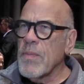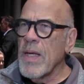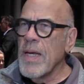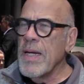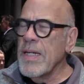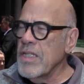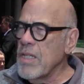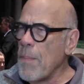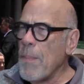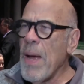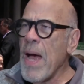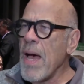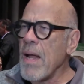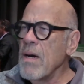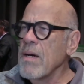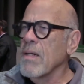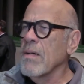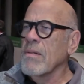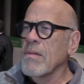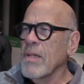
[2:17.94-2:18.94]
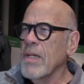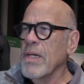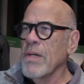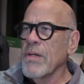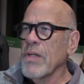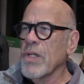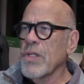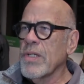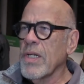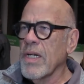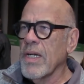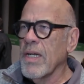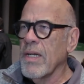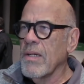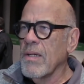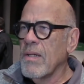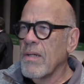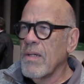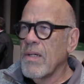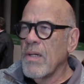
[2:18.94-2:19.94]
And it's a pattern here in the city.
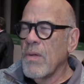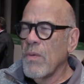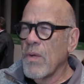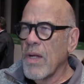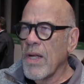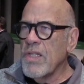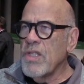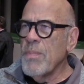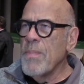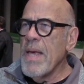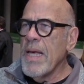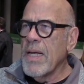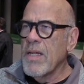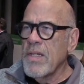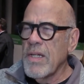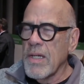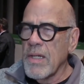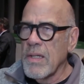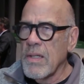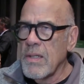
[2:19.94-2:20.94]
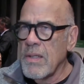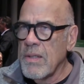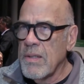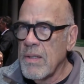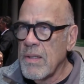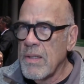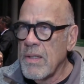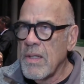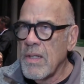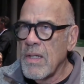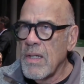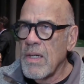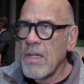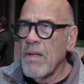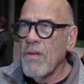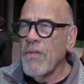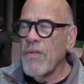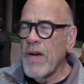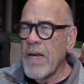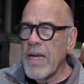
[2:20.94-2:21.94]
Let's make a deal.
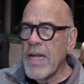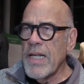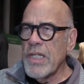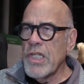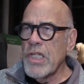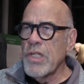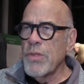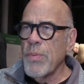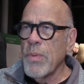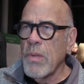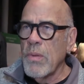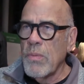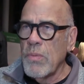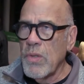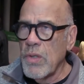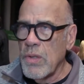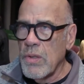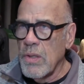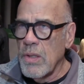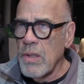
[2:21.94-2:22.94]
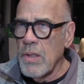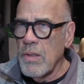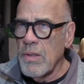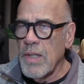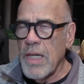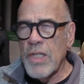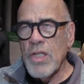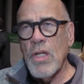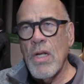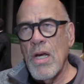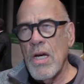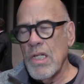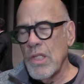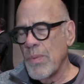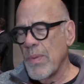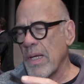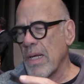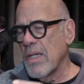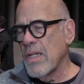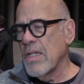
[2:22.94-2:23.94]
Finances will rule as long
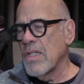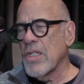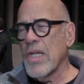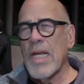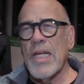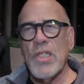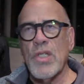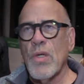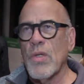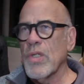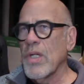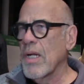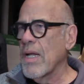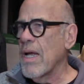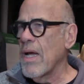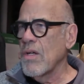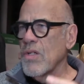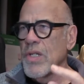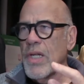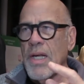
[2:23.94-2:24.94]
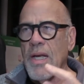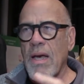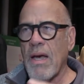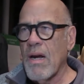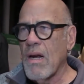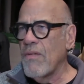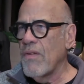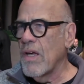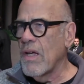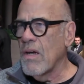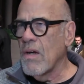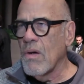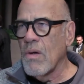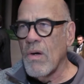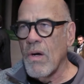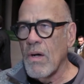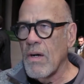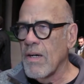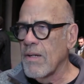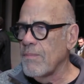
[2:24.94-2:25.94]
as we get, say, social housing out of it
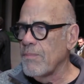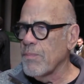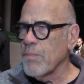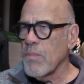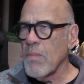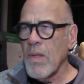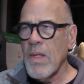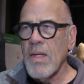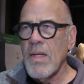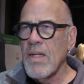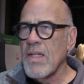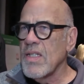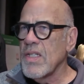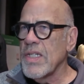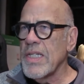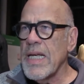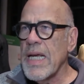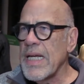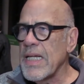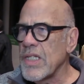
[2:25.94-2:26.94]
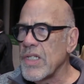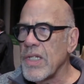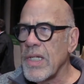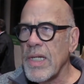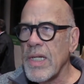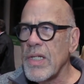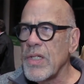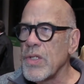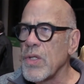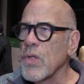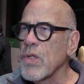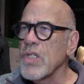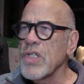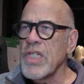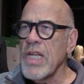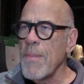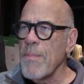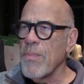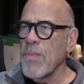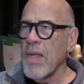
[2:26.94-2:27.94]
or CACs or
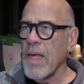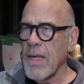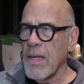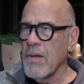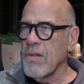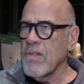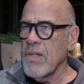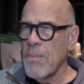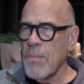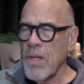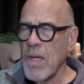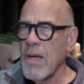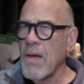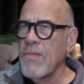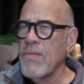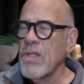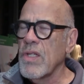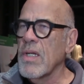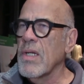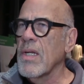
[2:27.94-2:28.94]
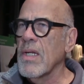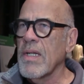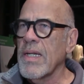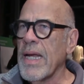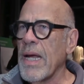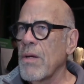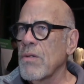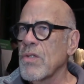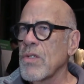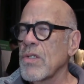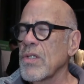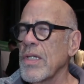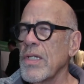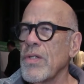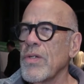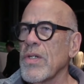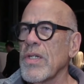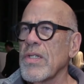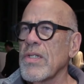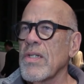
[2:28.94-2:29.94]
something in council's
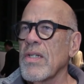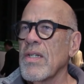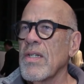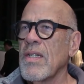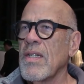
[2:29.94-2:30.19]
interest.